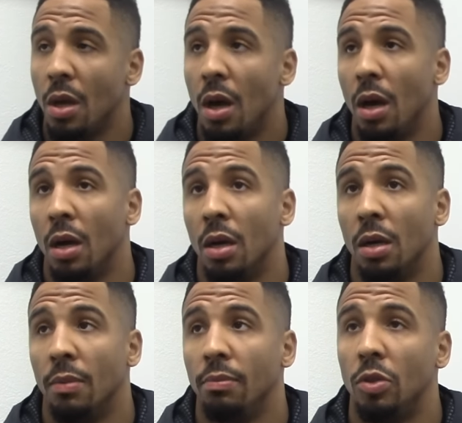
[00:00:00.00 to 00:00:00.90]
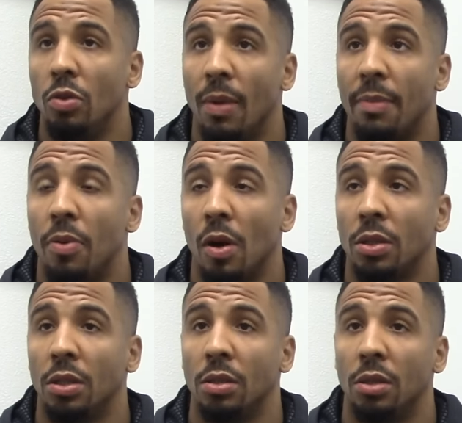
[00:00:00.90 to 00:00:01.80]
Um, do my part
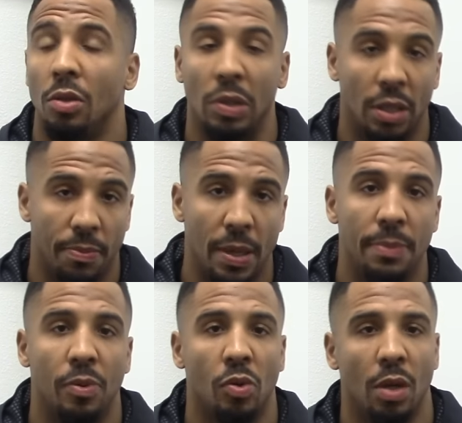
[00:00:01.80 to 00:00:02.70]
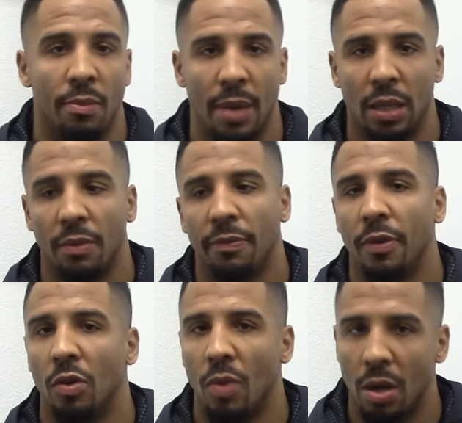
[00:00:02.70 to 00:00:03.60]
to, to greet the people and make them
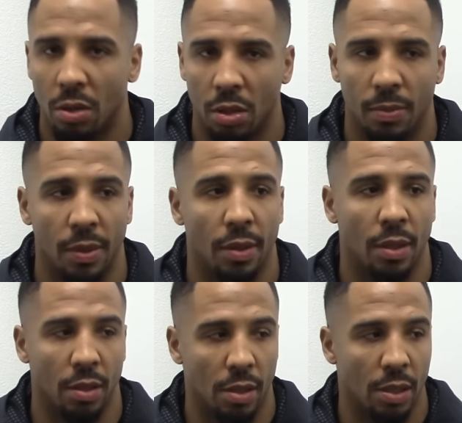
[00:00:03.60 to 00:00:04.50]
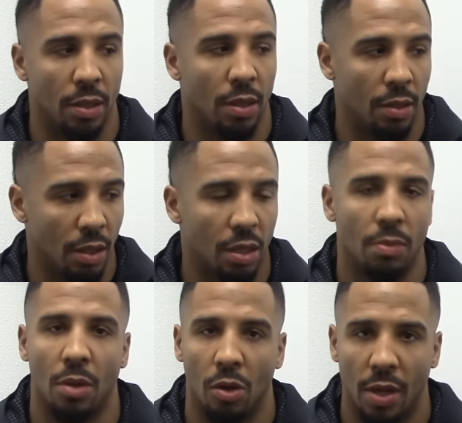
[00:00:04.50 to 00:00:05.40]
feel welcome and, and, and, and let
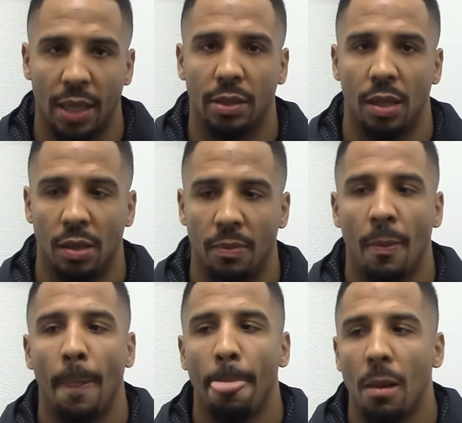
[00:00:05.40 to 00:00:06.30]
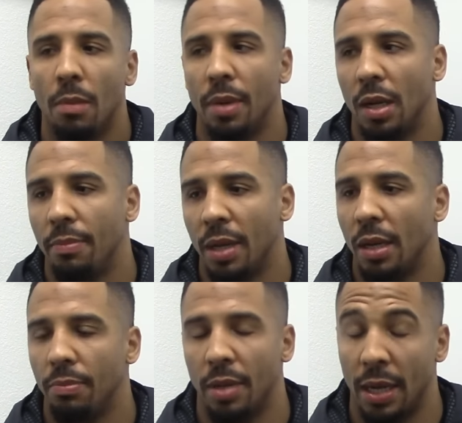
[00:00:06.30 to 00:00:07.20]
them know that I see them. But uh, but
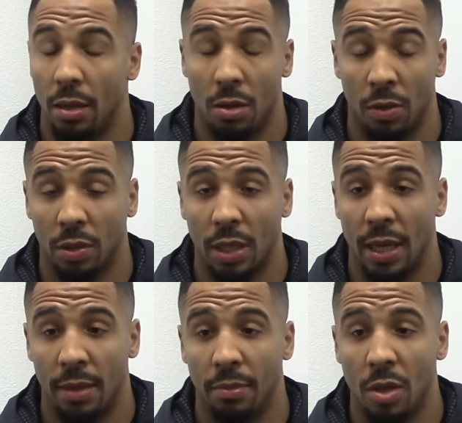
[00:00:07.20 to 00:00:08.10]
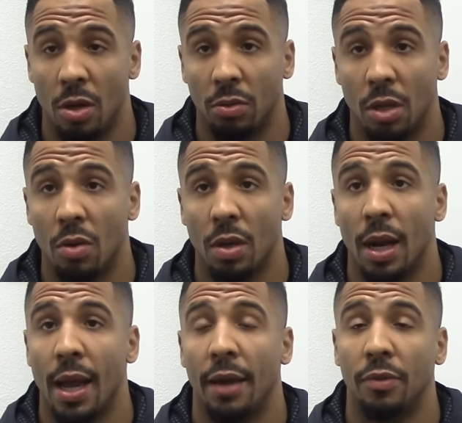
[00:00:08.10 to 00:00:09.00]
uh, but uh, on the same you know token,
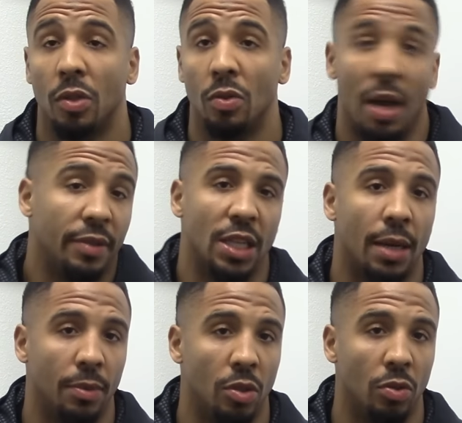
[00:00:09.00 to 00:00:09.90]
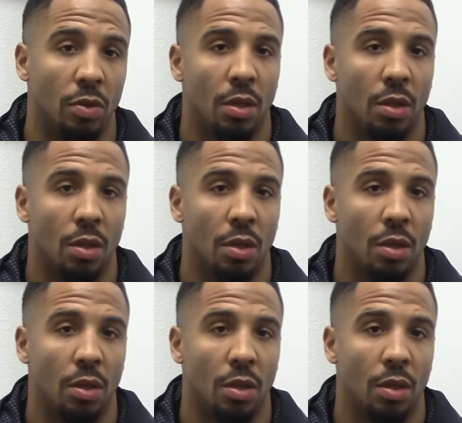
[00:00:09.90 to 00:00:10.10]
I have to I have a job to do